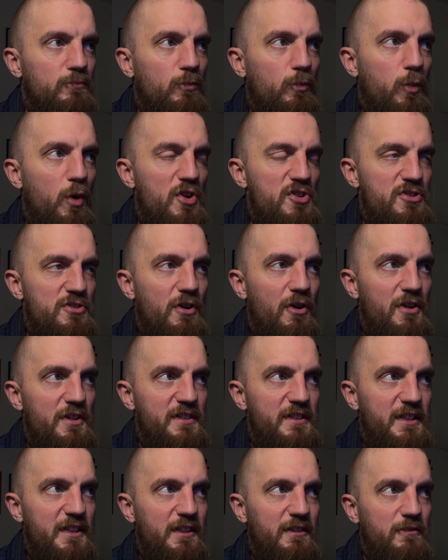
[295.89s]
wasn't
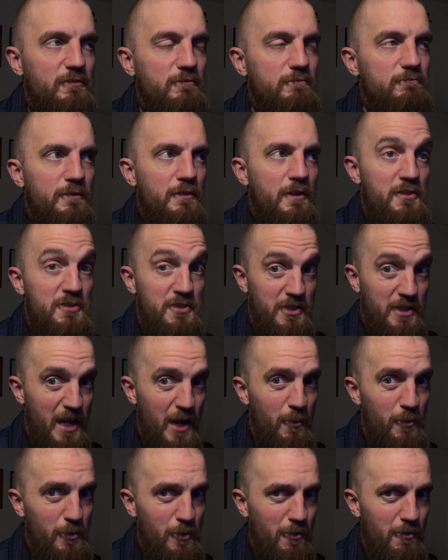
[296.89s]
ideal. It's a
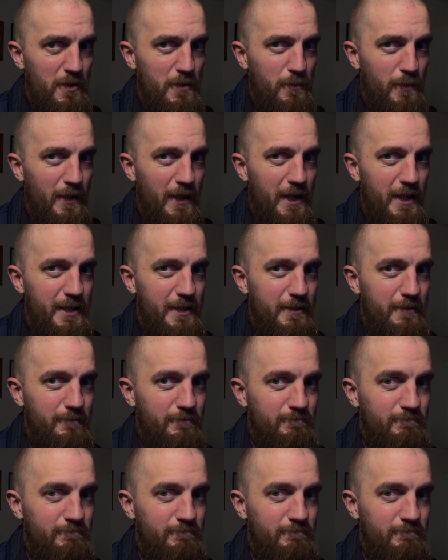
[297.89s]
game we'd already played.